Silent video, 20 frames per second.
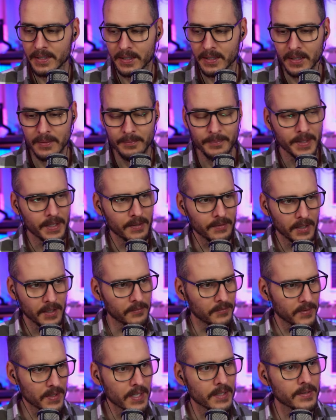Um, if
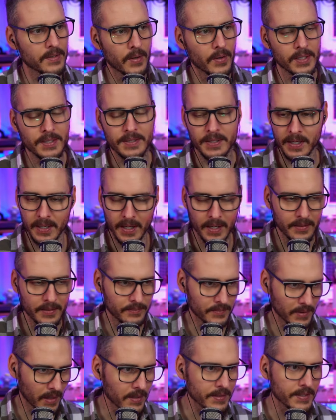you didn't notice, I, I
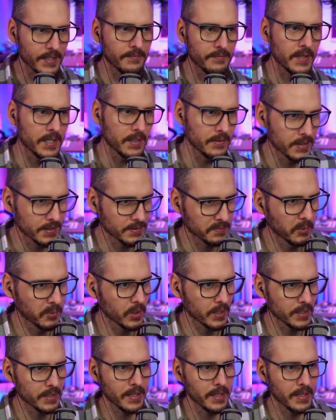launched that video this morning.